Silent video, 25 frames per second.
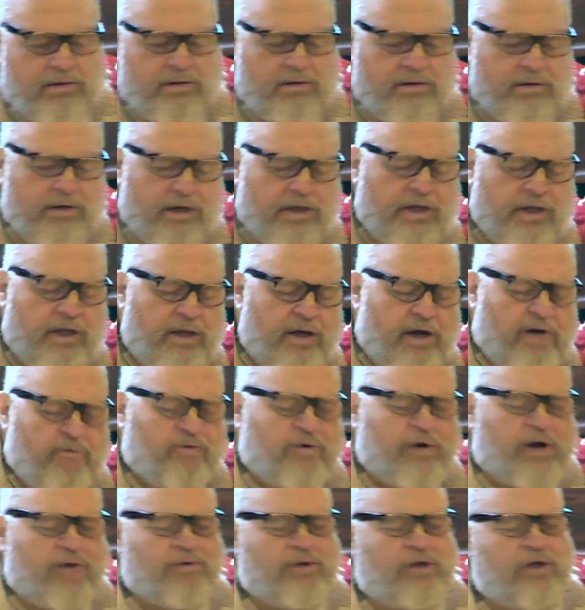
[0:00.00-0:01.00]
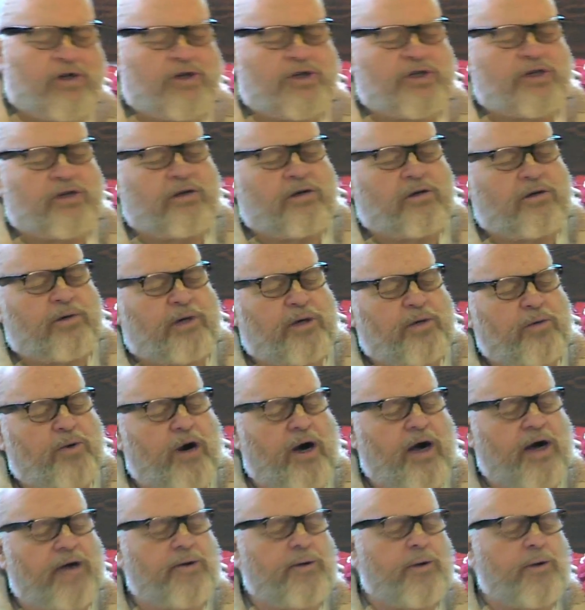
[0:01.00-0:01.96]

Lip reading: And then that revolution will be what?